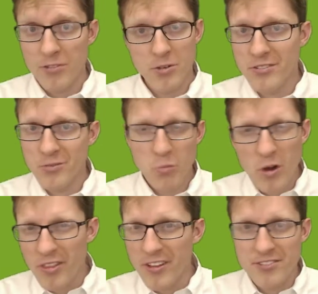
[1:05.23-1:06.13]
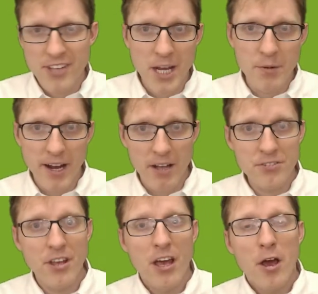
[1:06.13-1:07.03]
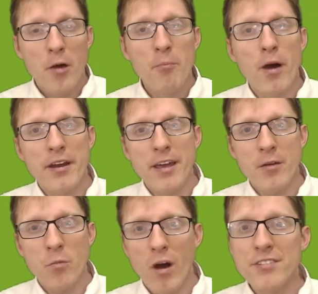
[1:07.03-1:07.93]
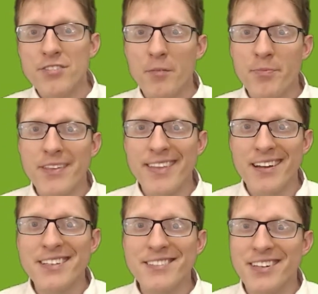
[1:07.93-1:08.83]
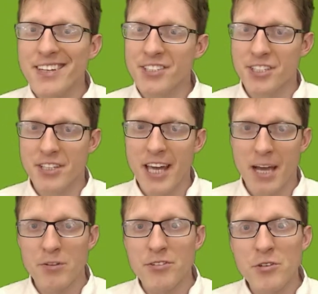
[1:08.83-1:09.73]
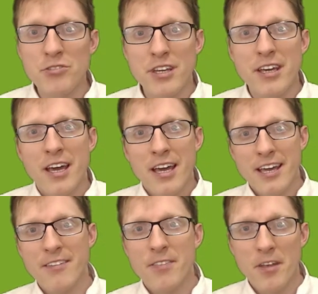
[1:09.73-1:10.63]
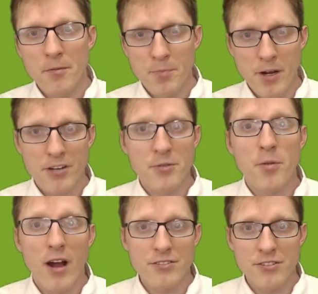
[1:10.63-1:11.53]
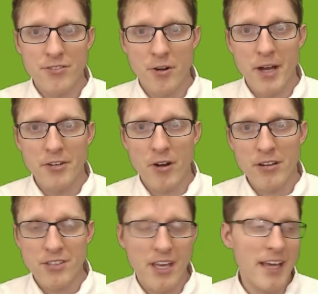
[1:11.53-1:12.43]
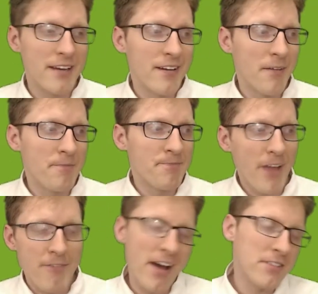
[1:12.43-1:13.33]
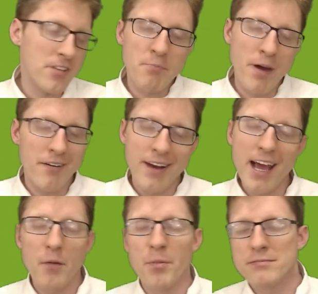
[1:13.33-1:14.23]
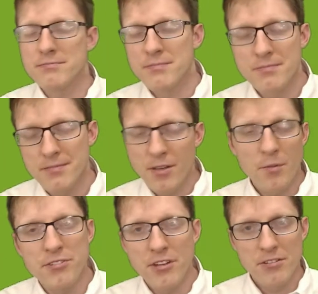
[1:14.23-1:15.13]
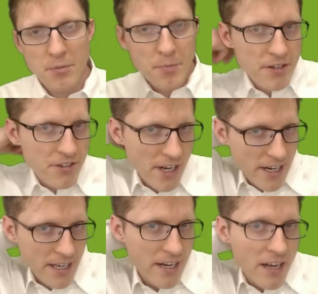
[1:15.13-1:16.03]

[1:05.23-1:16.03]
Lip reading: So it's worthless to anyone else, but it was something that at least initially I was using in the production process for my drugs. And I found something better now, but still depreciating it.